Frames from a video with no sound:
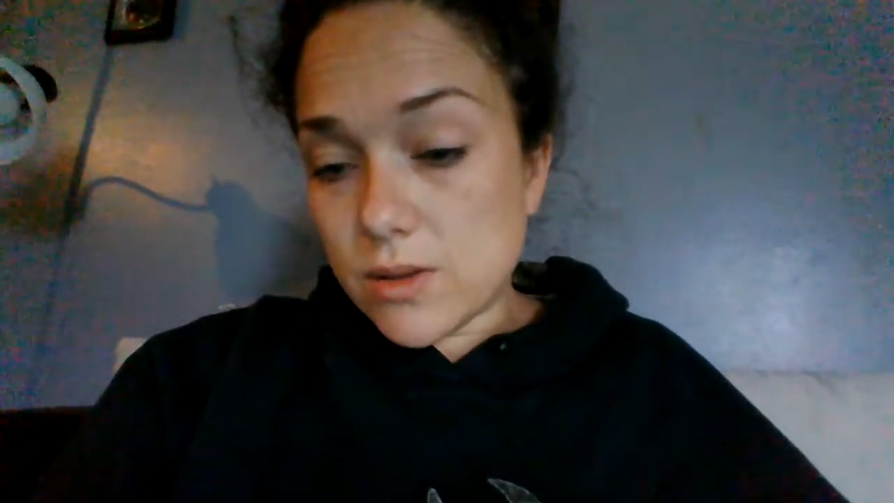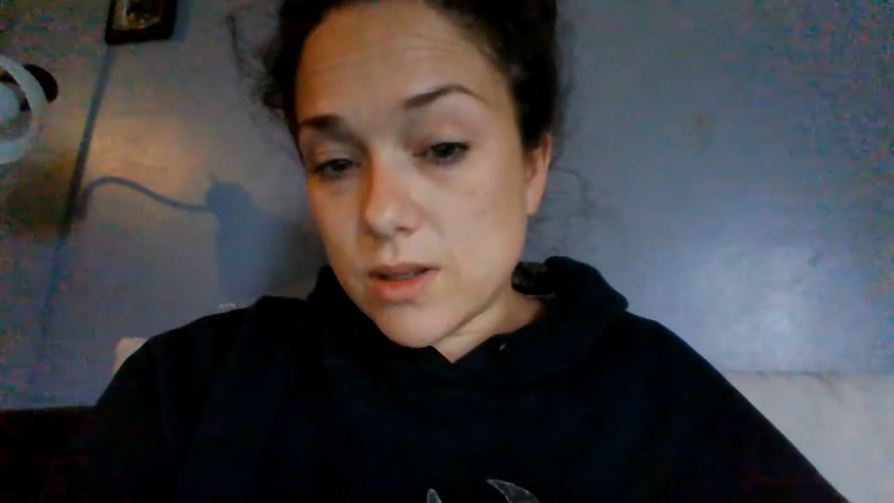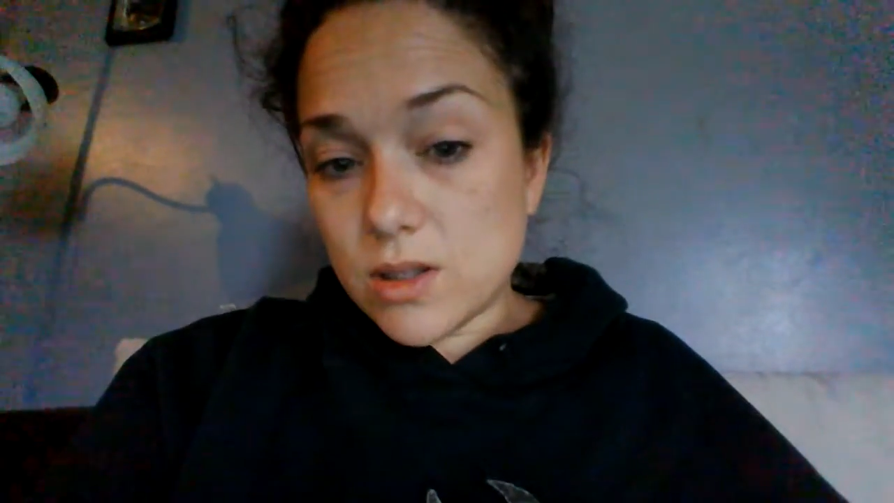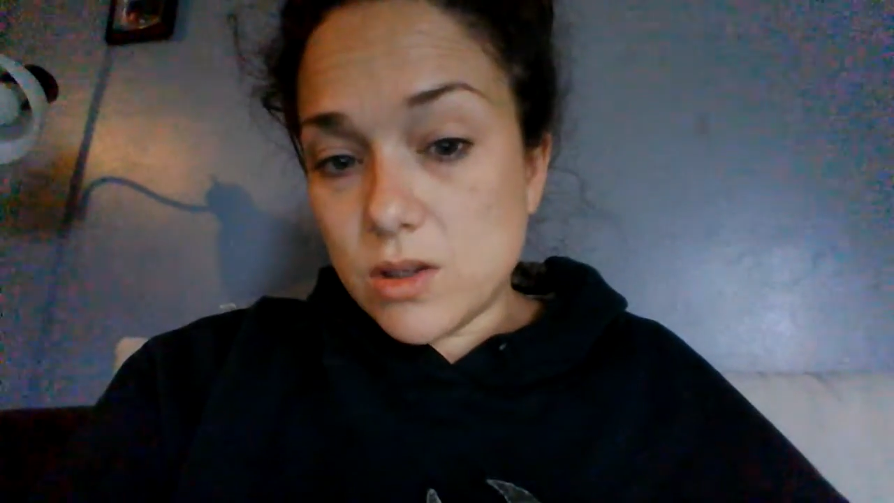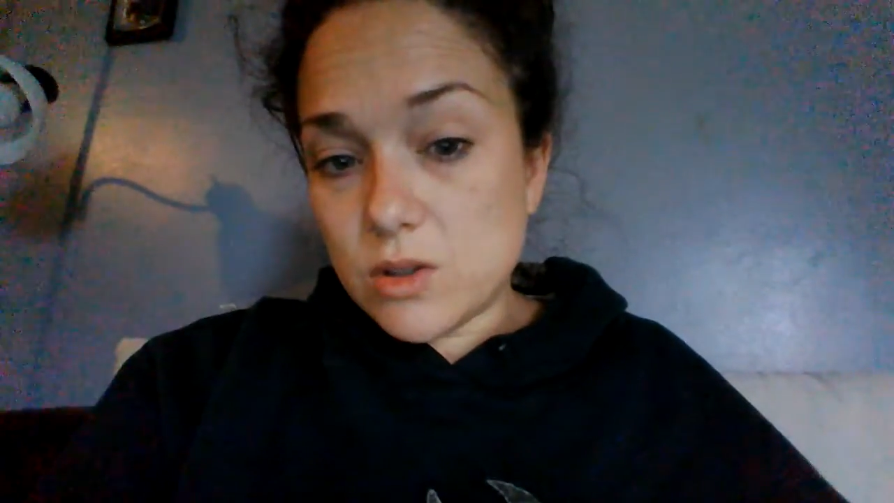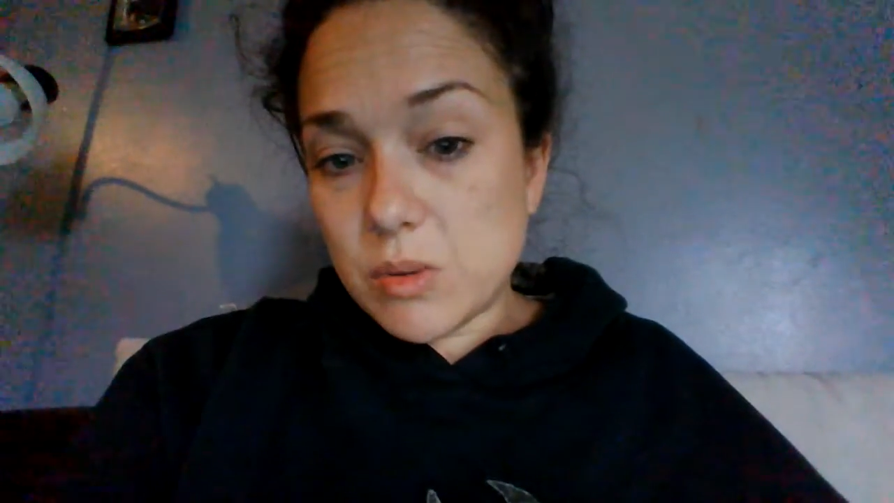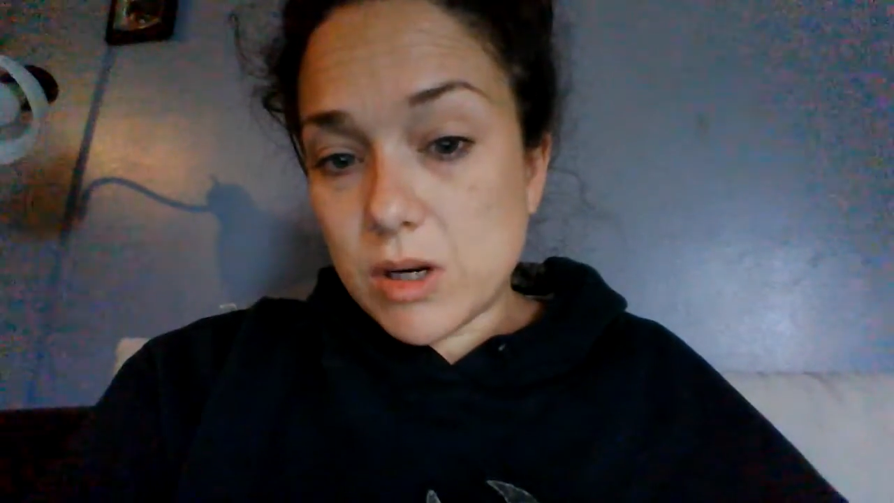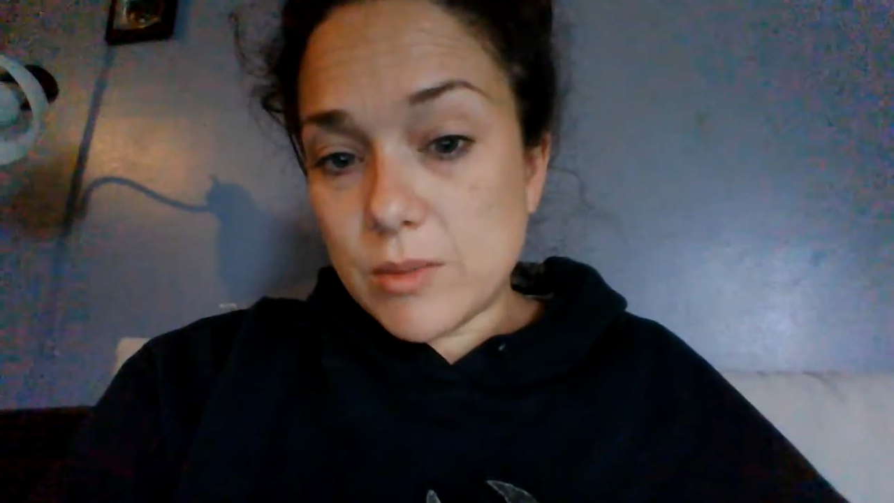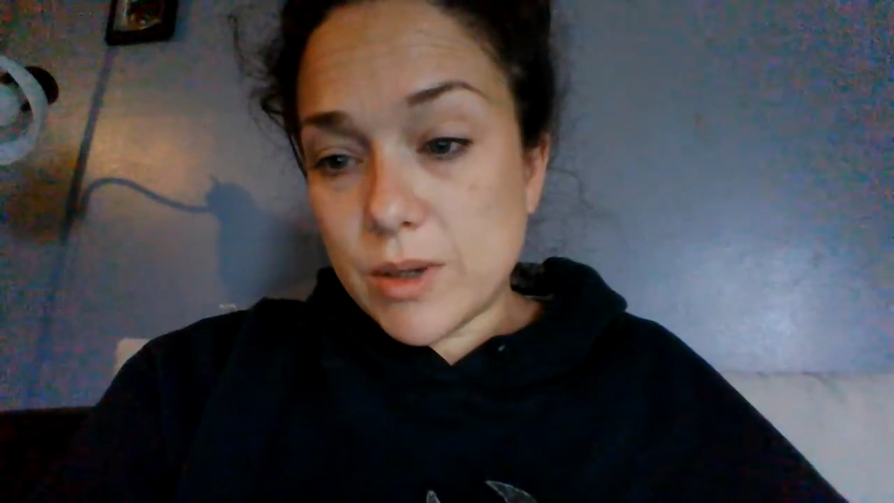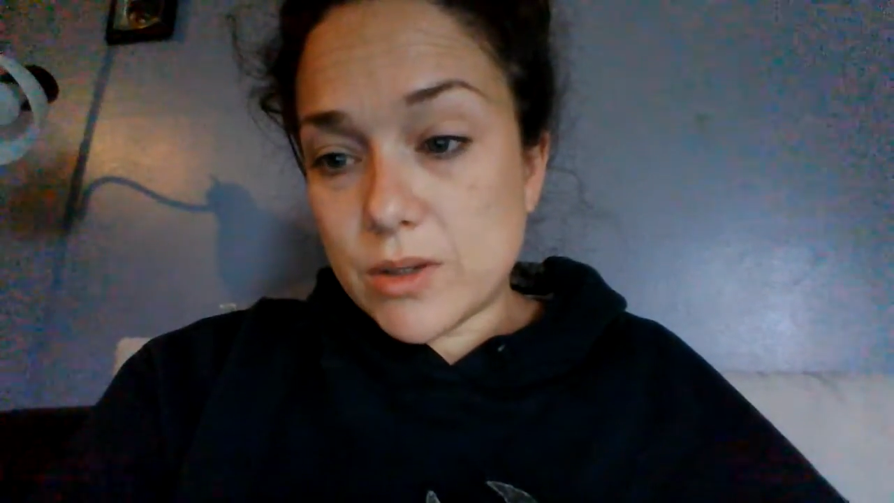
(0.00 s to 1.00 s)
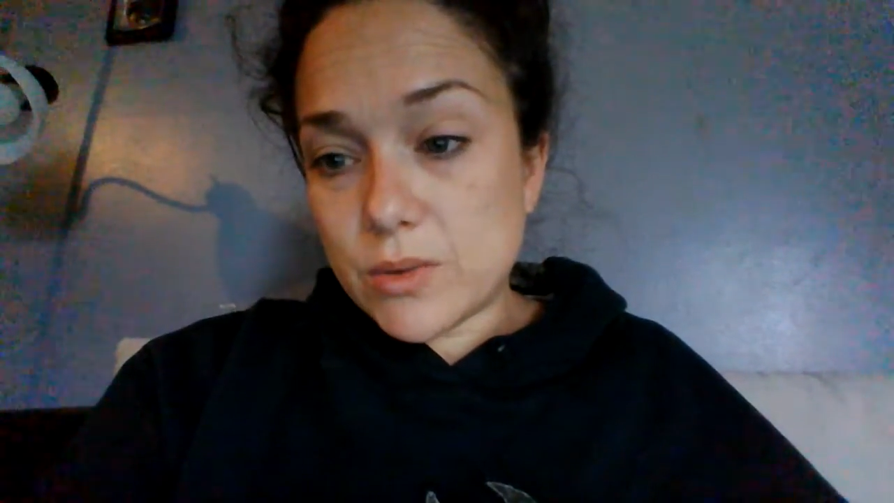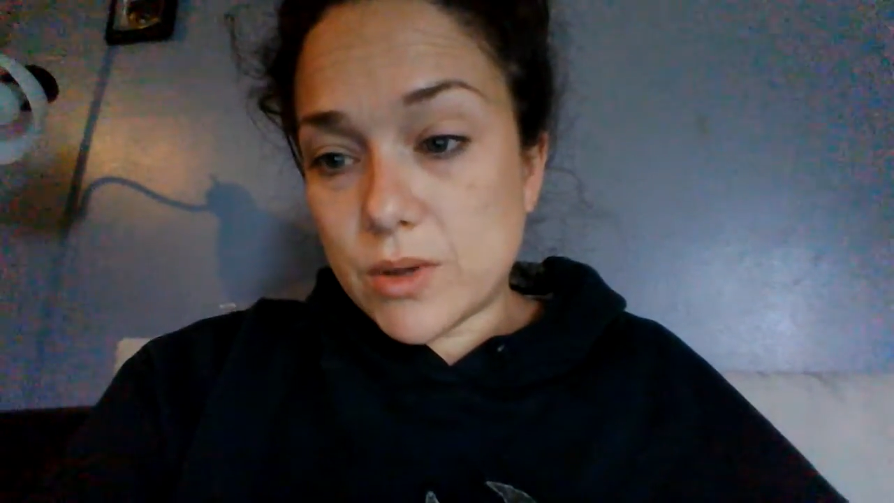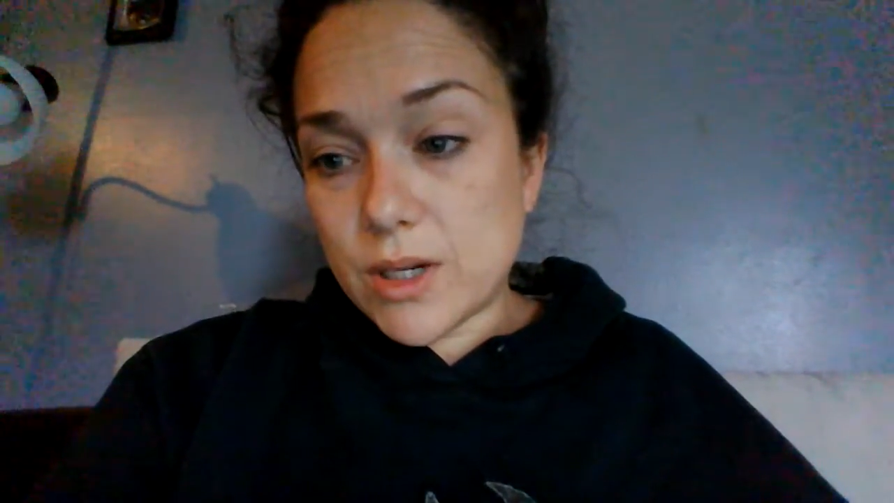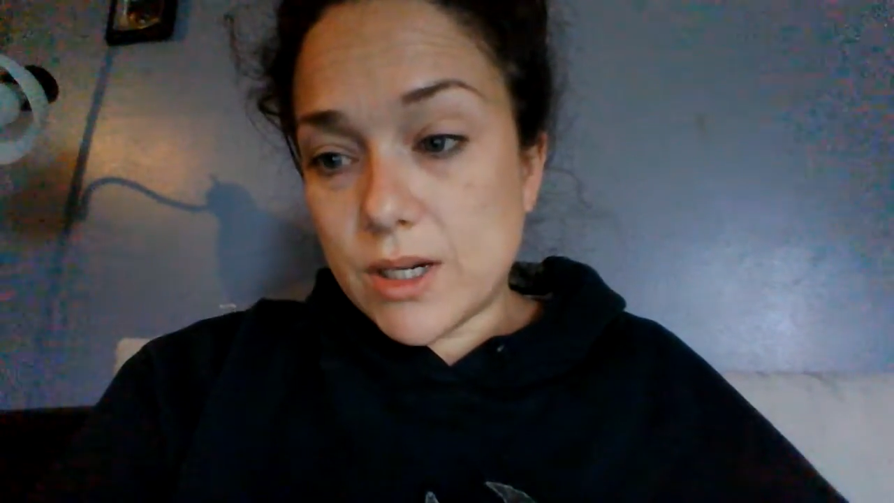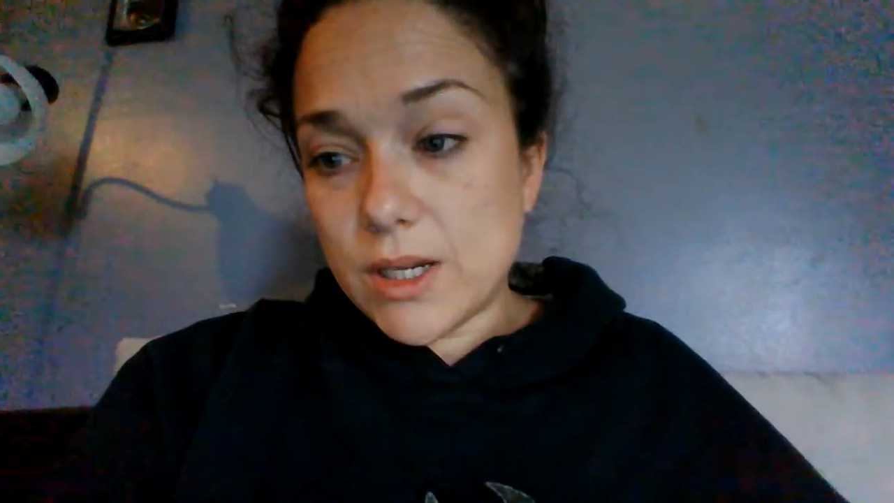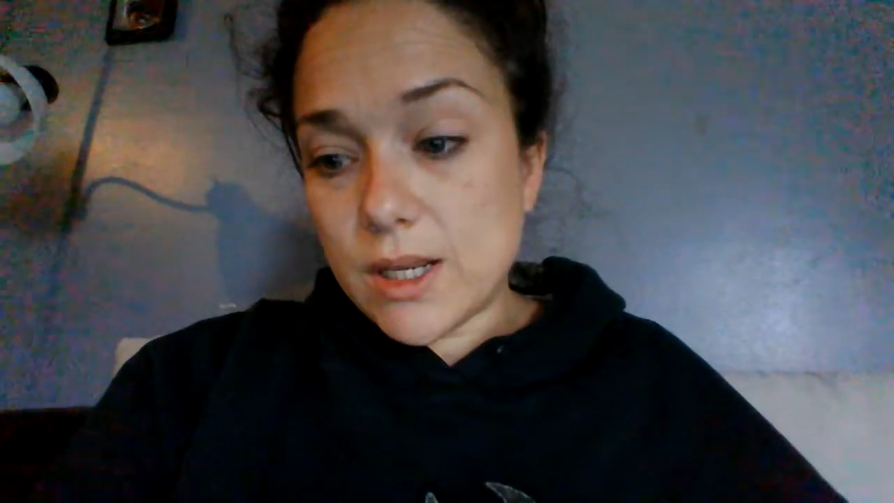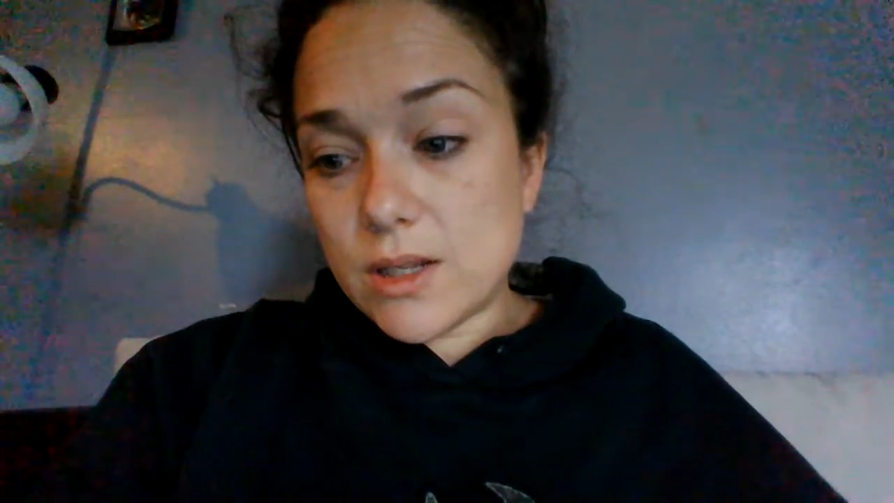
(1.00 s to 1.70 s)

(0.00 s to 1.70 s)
that's a huge part of my story.